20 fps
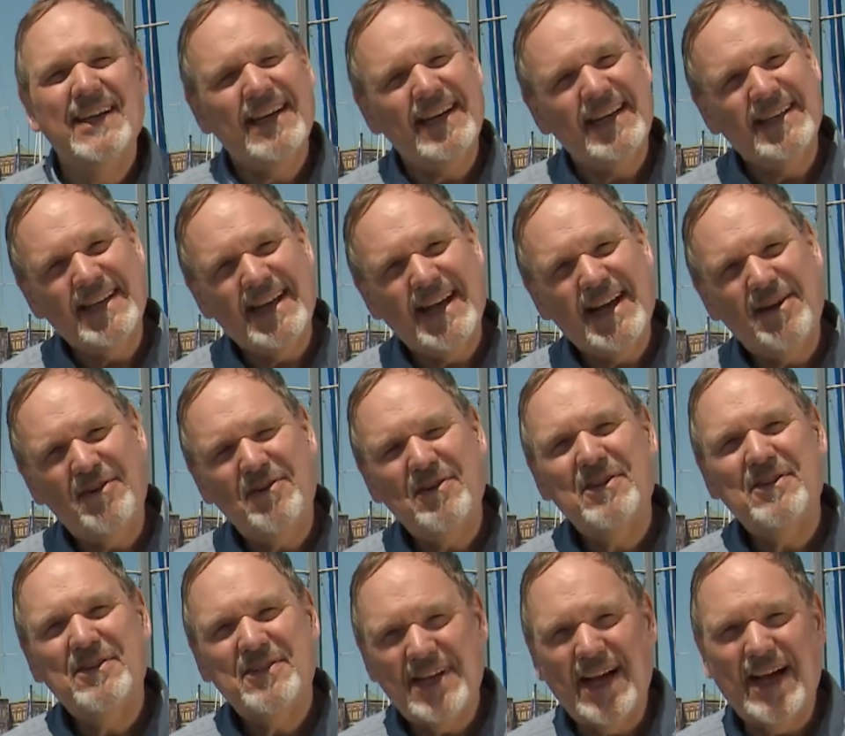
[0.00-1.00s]
And now,
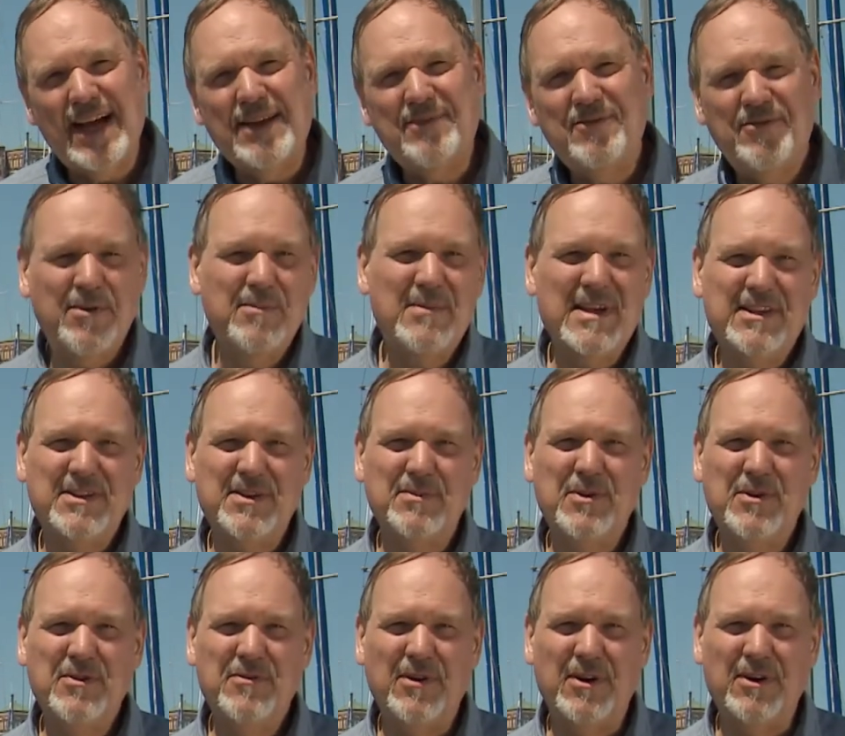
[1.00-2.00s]
time for me to
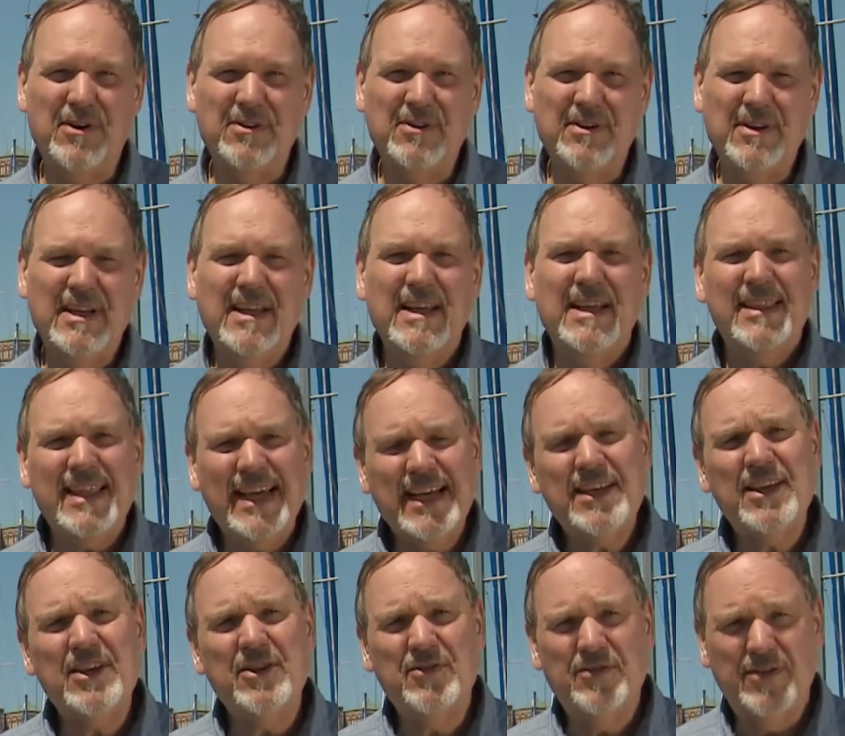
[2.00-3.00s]
move on.
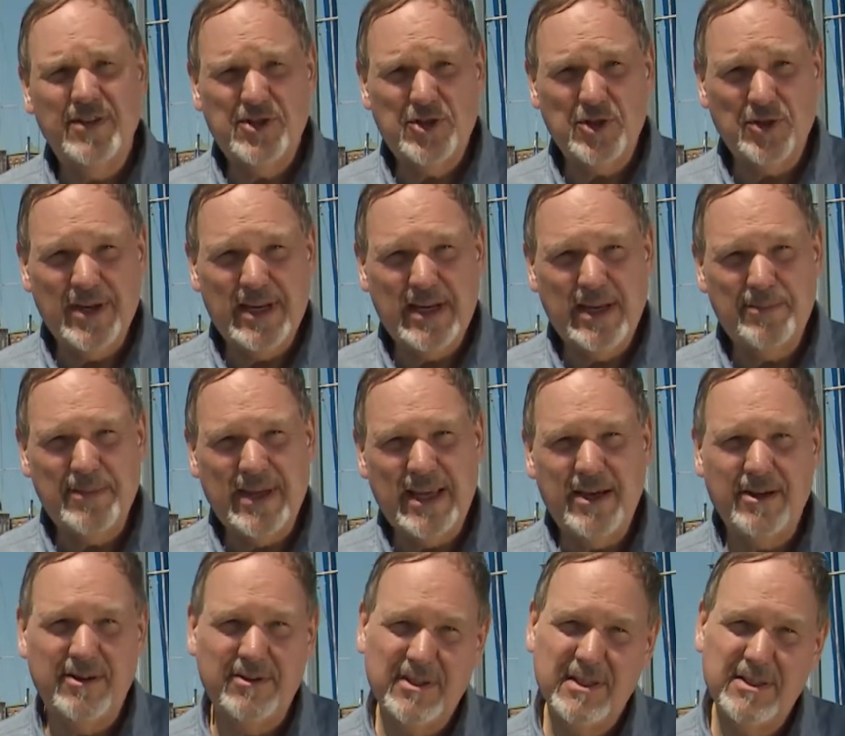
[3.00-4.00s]
Thank you for joining me
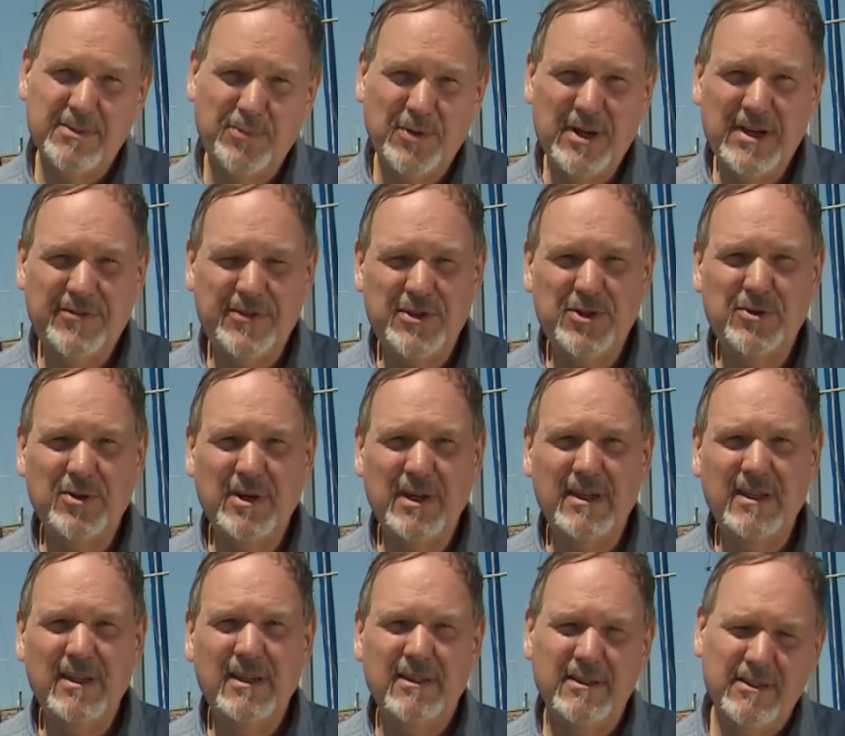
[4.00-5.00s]
on this brief
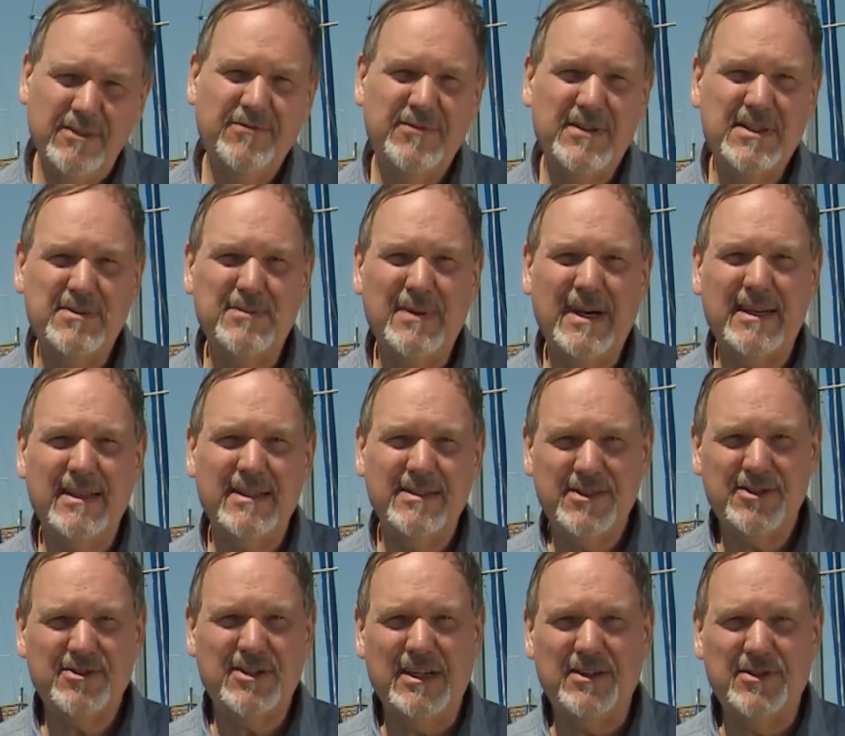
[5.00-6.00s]
tour of Vismar and
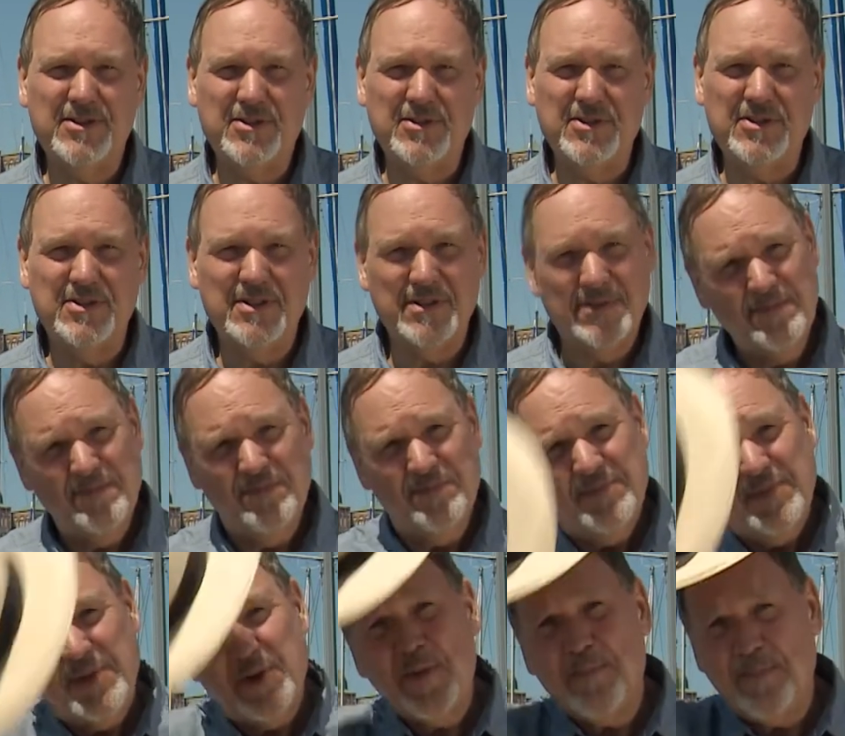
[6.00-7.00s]
Strausund.
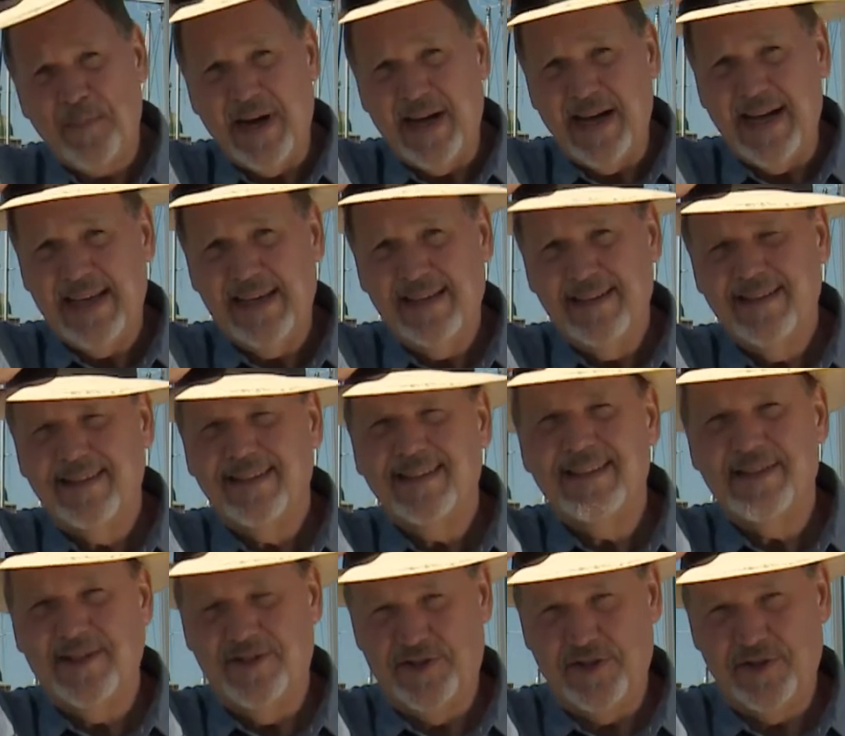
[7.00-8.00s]
Goodbye
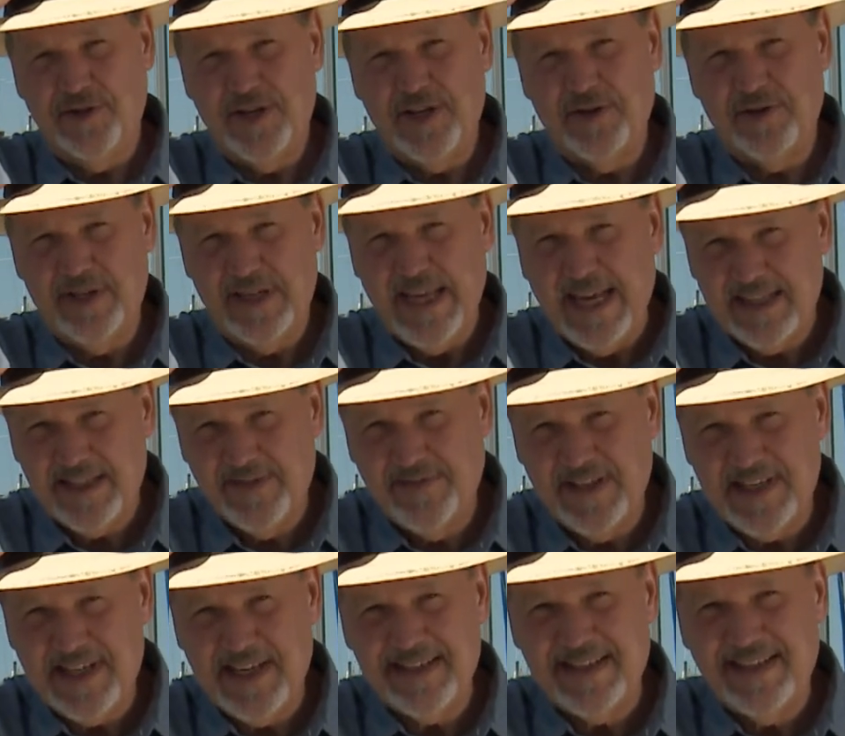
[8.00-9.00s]
and enjoy your next
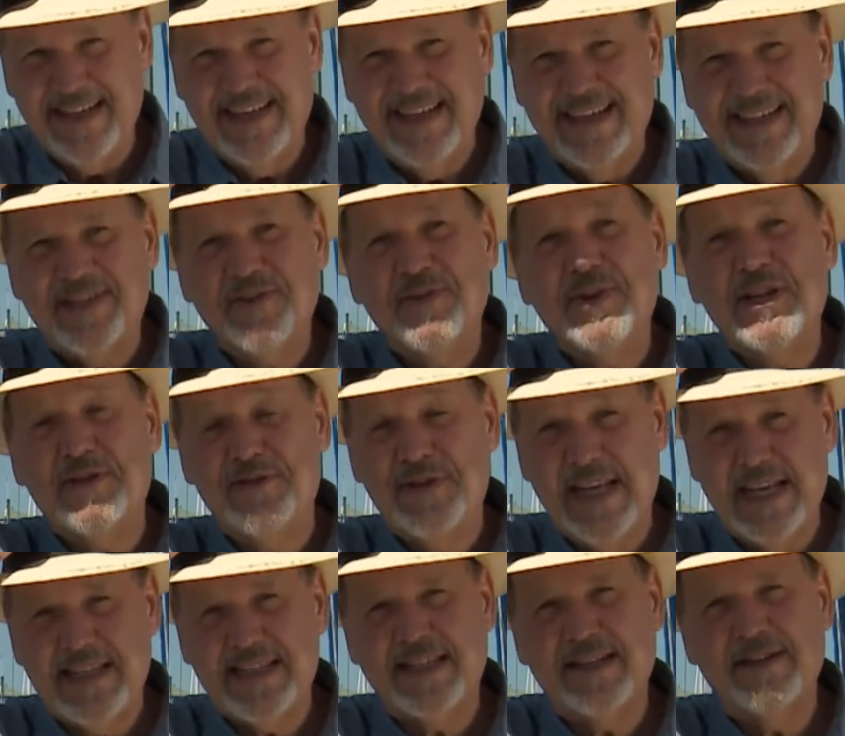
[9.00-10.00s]
visit to a
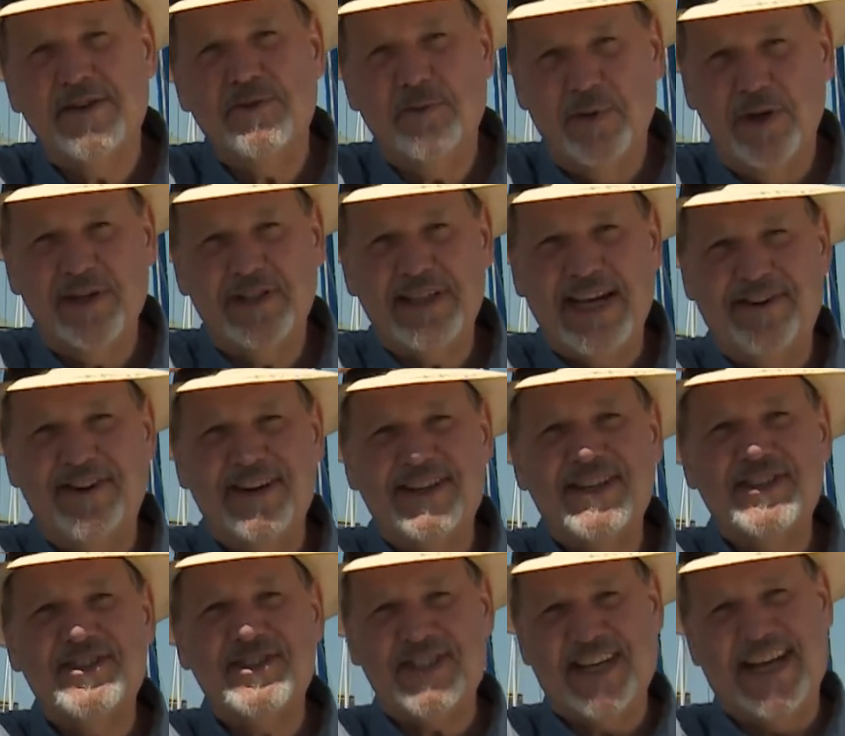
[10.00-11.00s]
UNESCO World
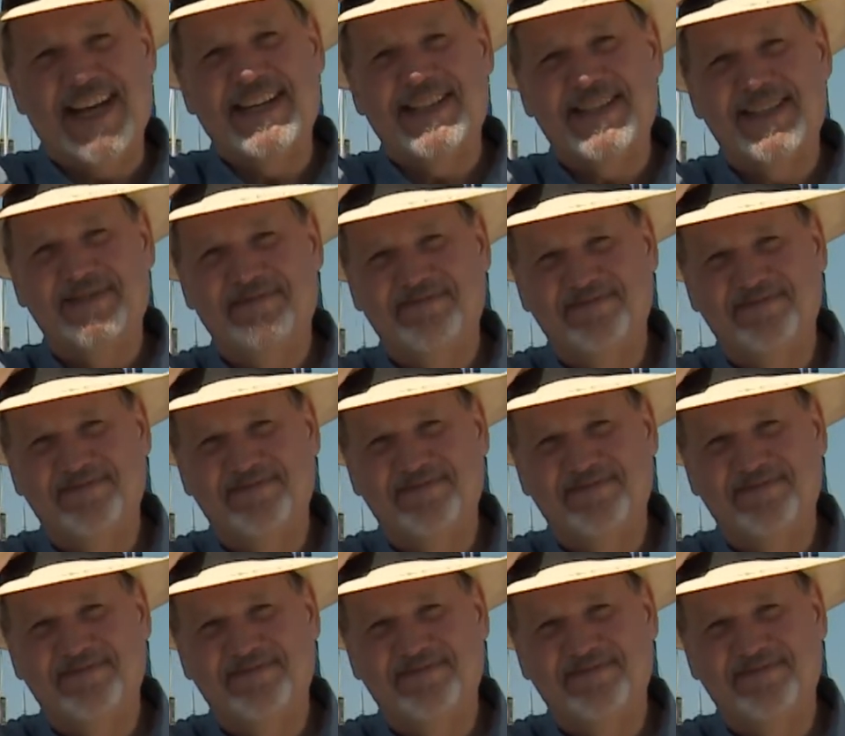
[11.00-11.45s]
Heritage Site.